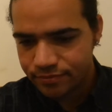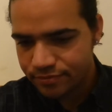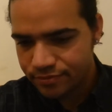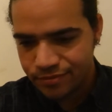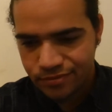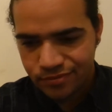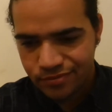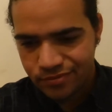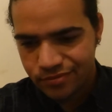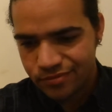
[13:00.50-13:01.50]

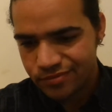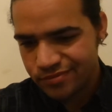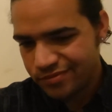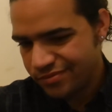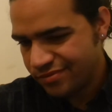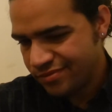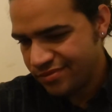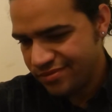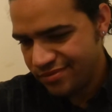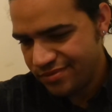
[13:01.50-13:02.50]

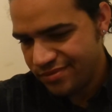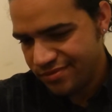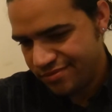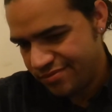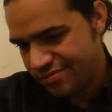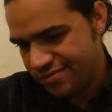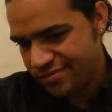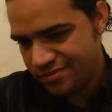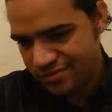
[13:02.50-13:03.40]
(no one is talking)